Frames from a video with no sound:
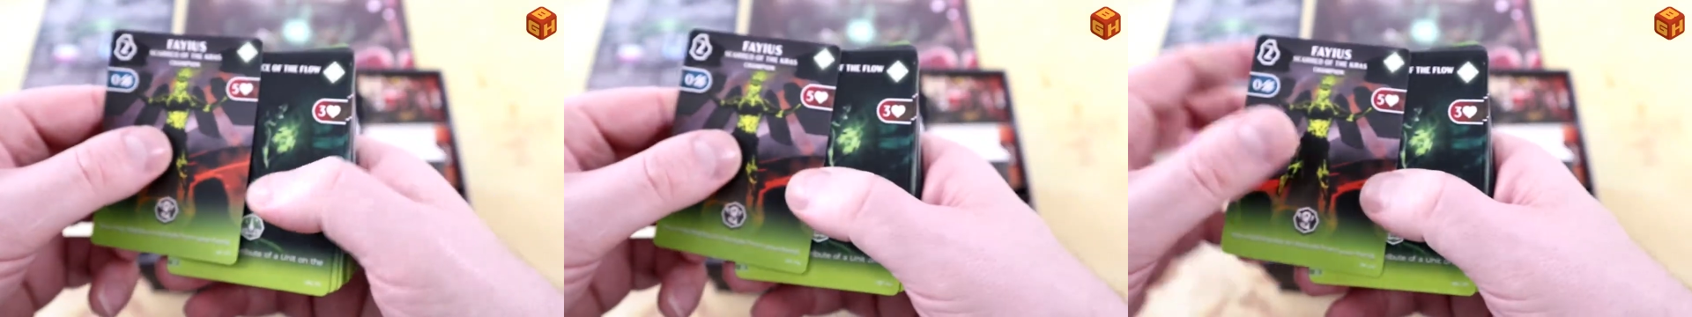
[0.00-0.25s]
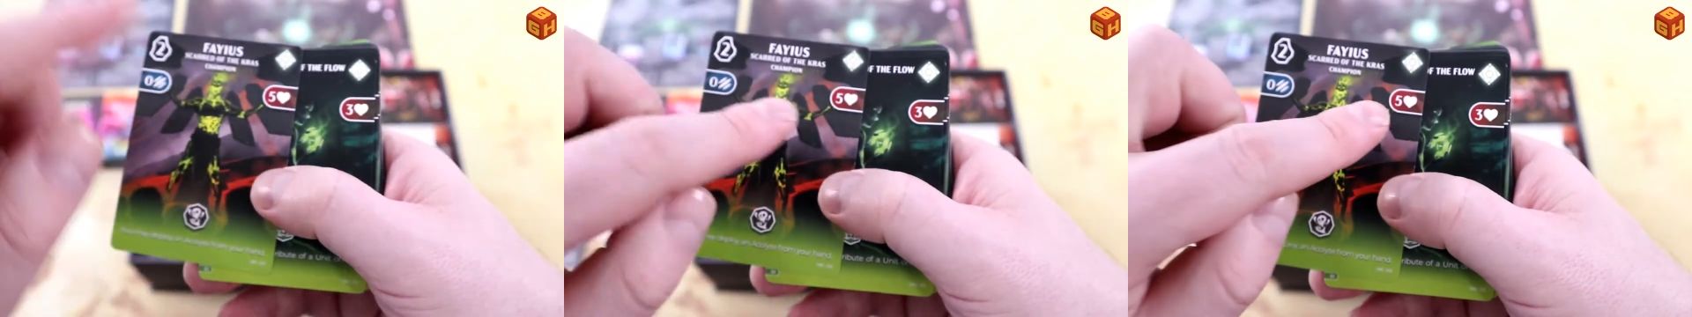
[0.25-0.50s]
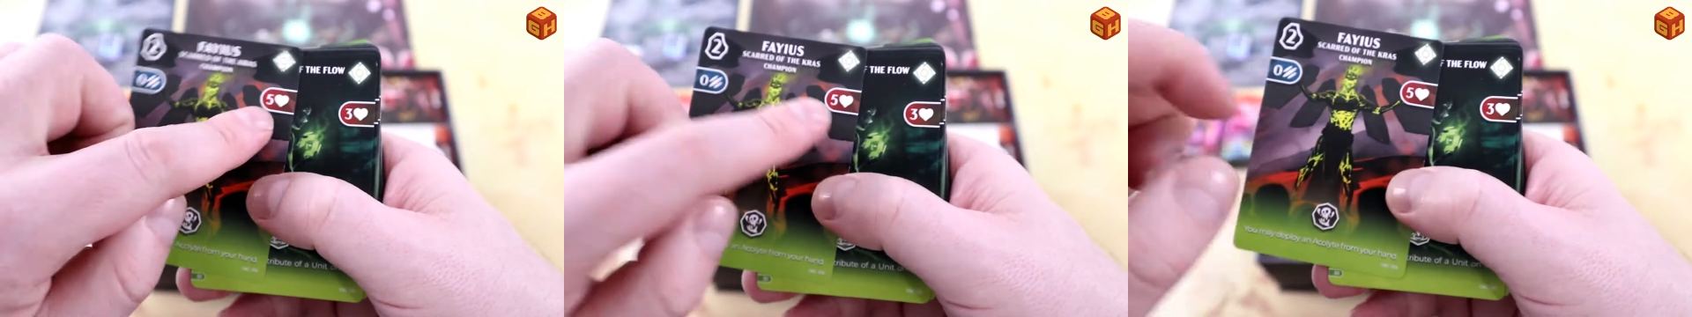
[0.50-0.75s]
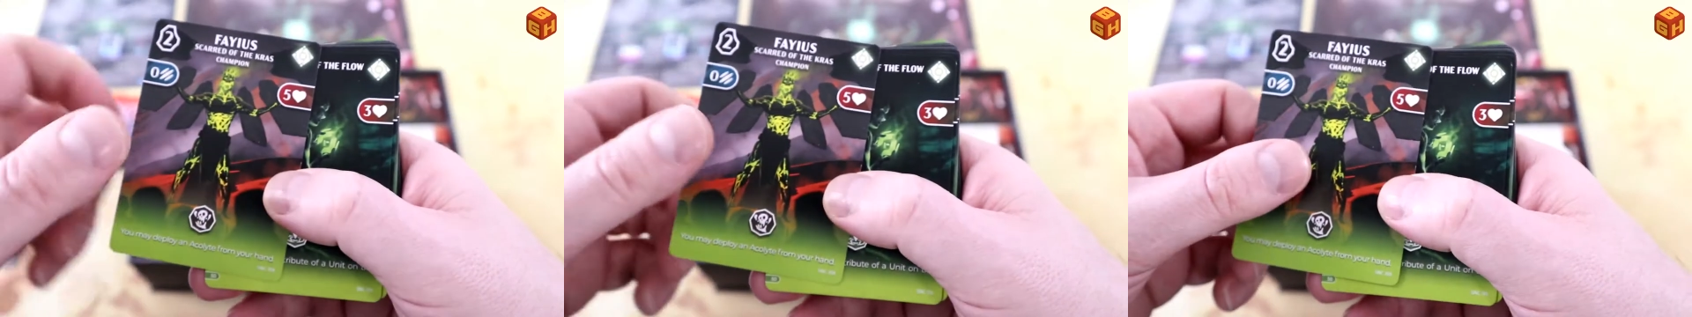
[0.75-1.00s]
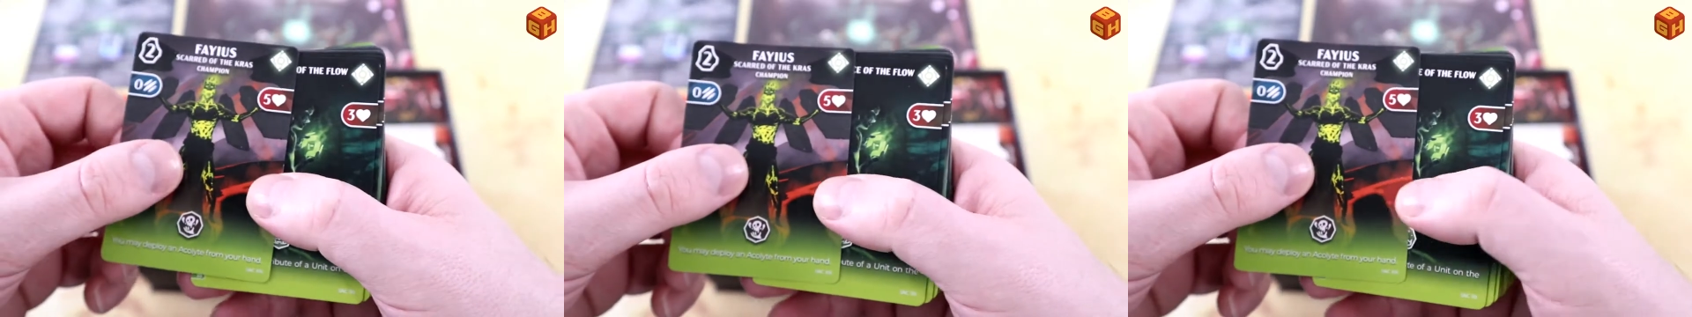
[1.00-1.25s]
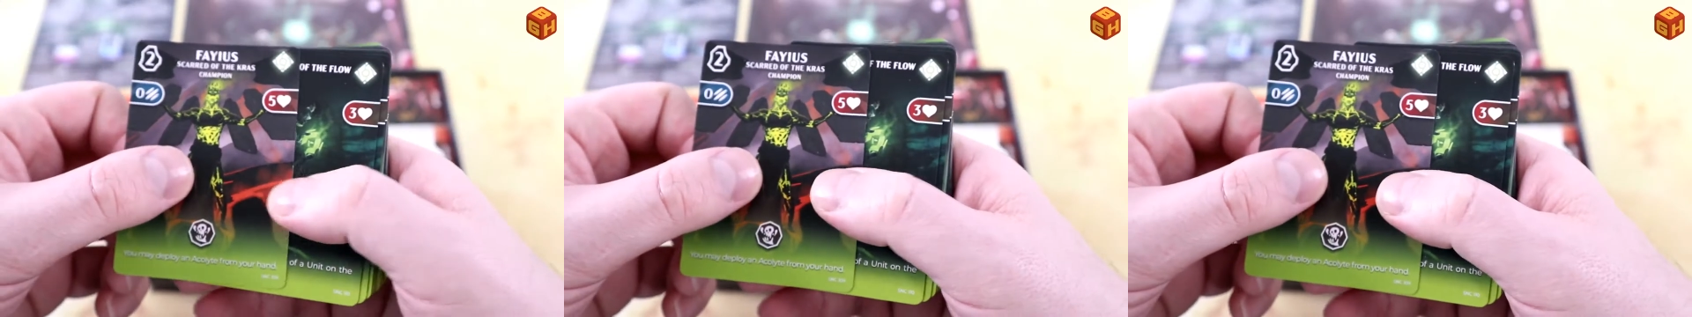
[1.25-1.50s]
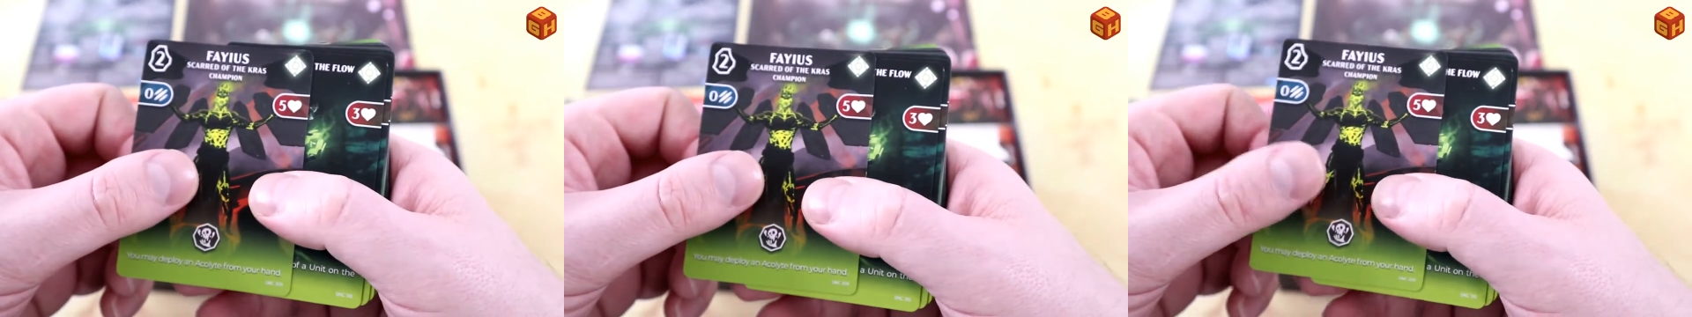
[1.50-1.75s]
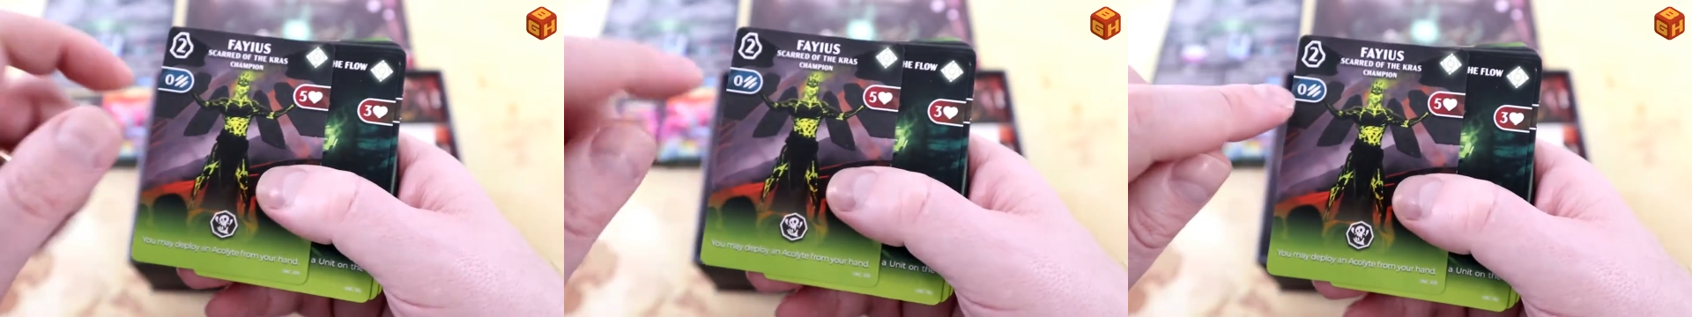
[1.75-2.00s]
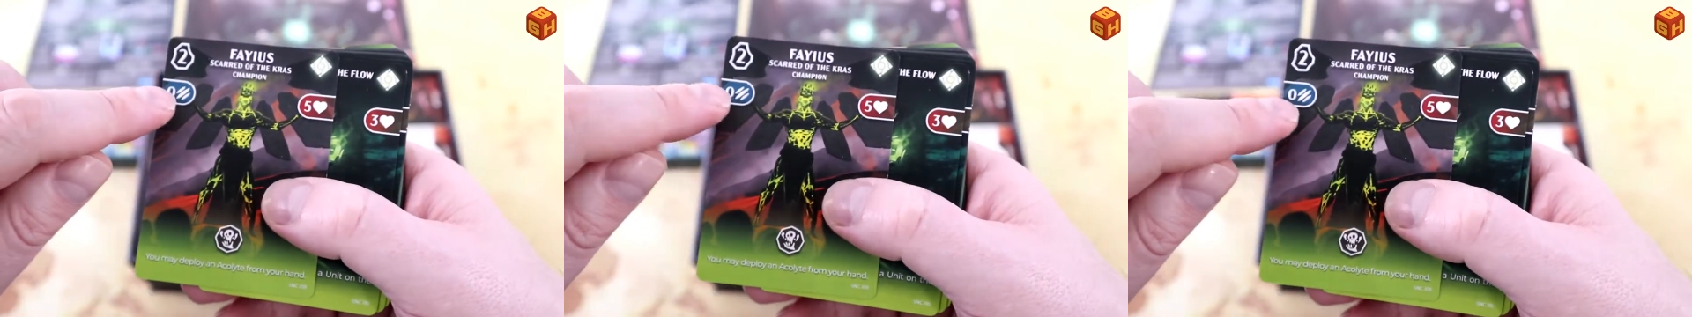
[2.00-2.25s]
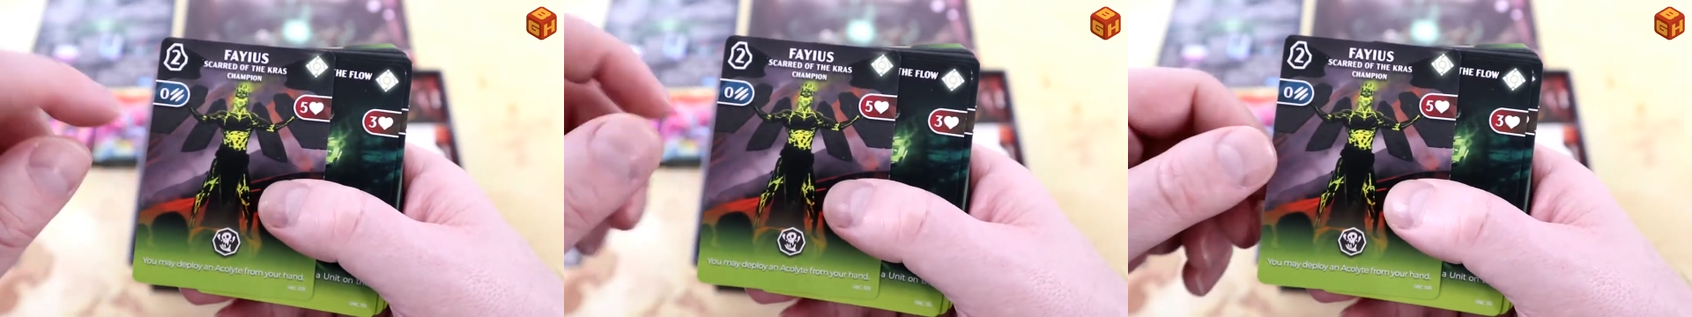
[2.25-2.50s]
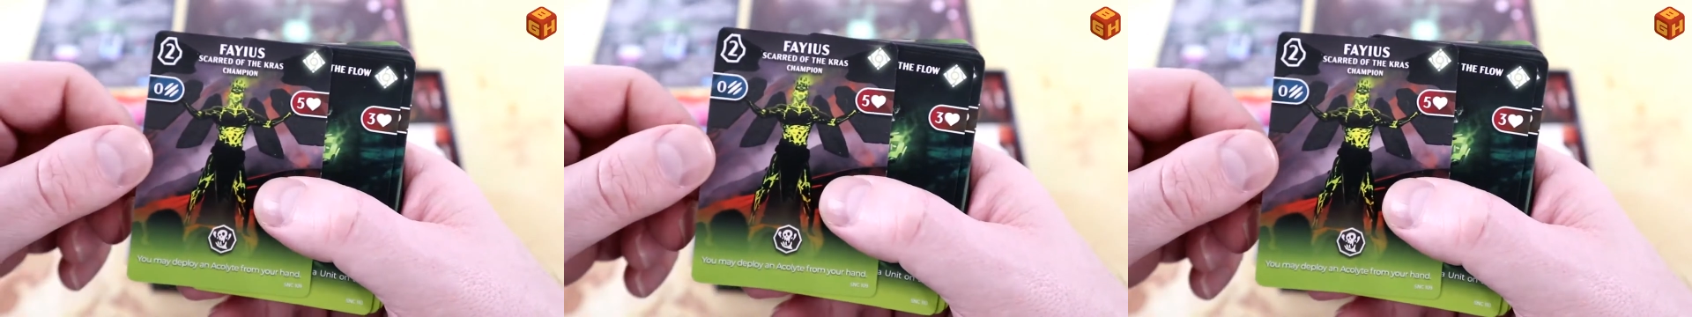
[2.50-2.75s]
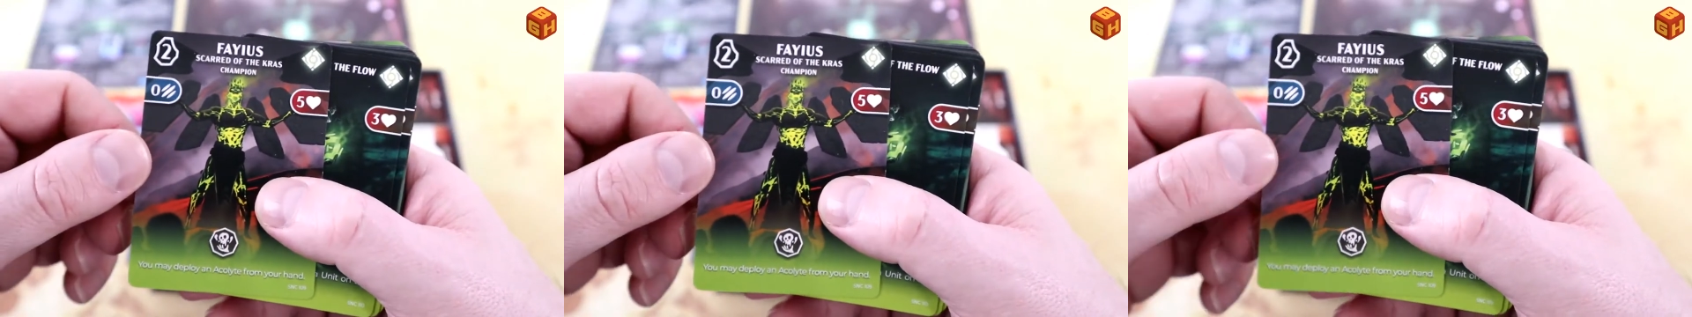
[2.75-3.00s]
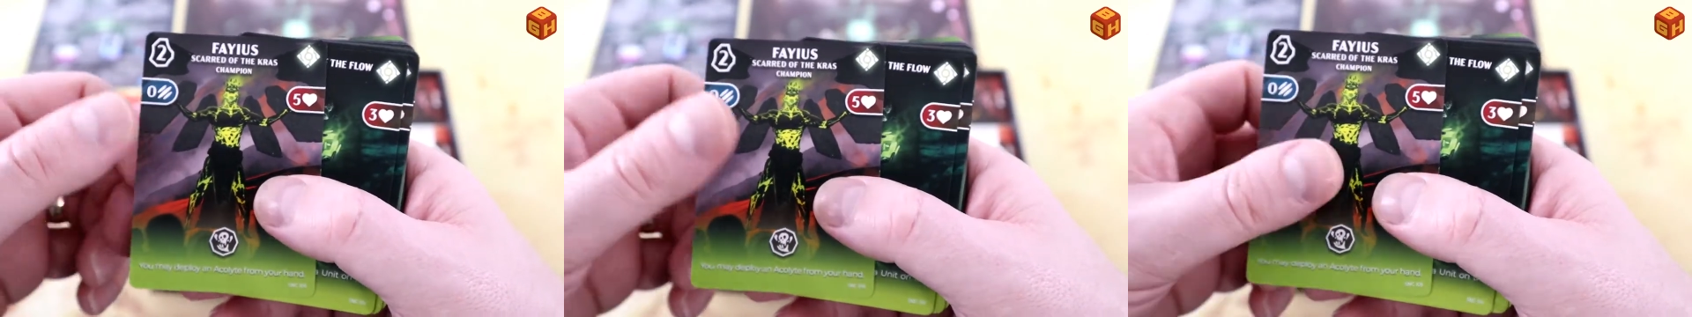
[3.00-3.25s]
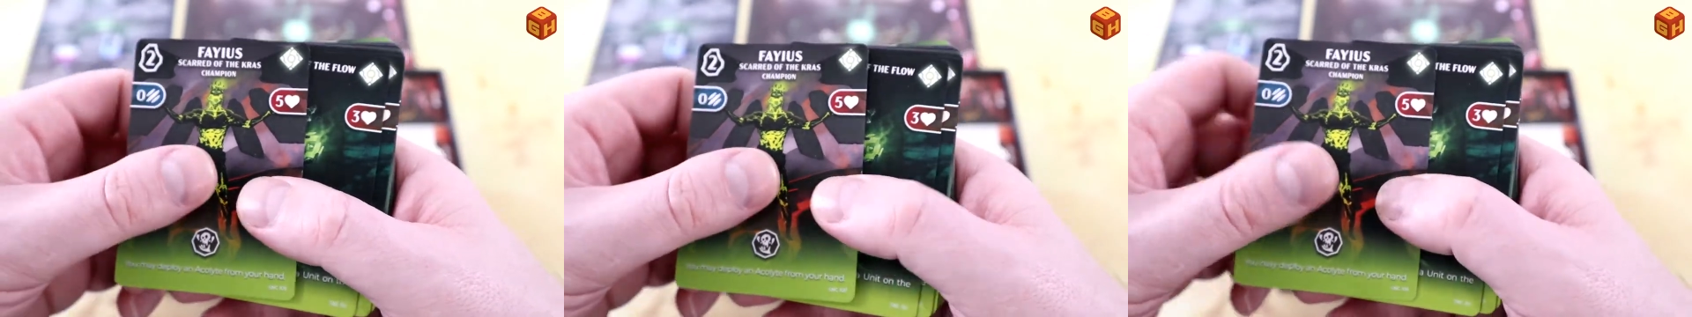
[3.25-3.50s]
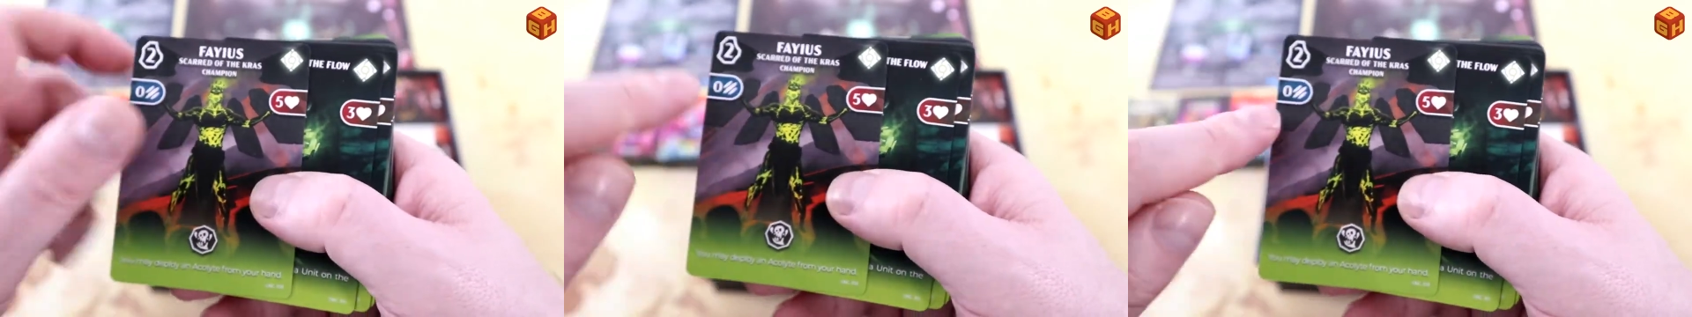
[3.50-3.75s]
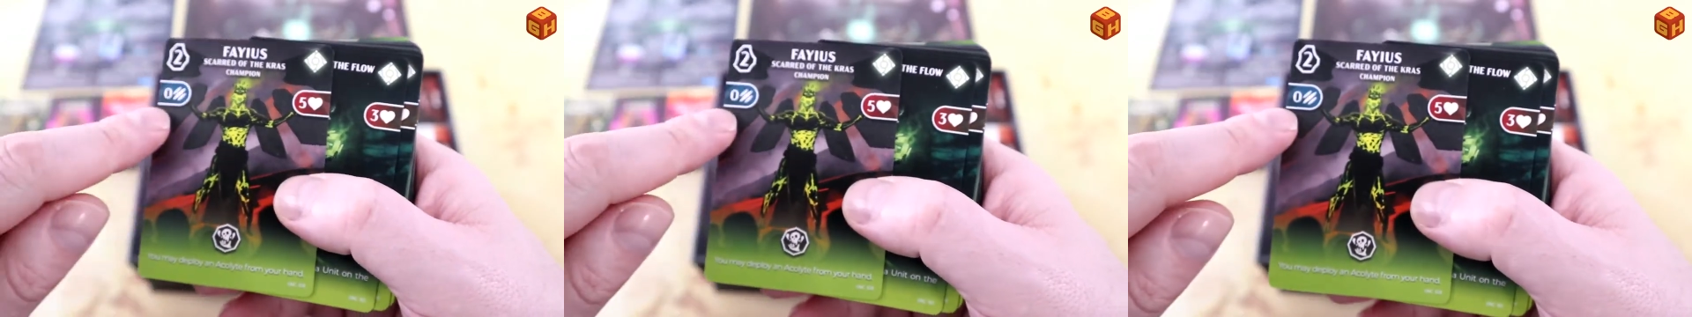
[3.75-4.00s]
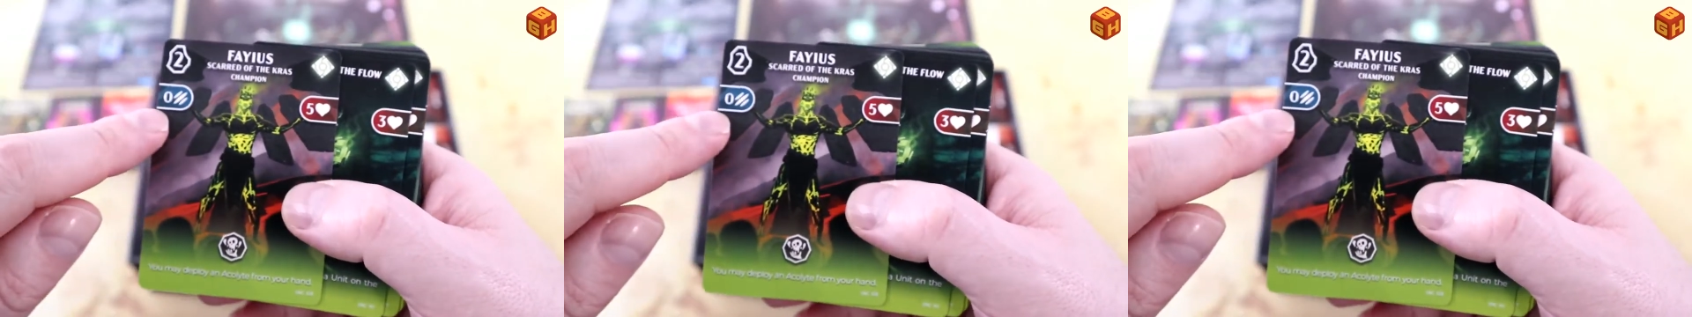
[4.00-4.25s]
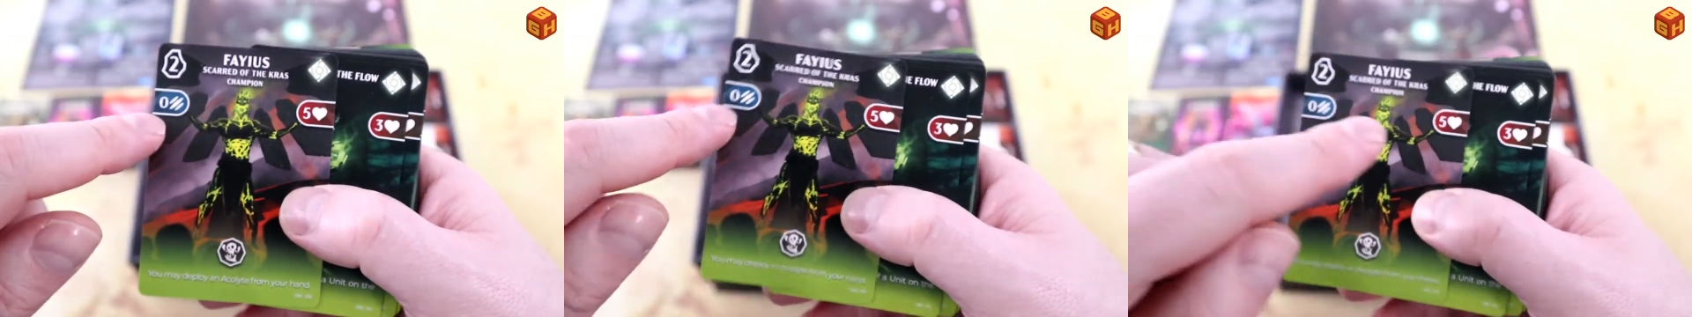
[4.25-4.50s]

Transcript: Nobody's mouth can be seen.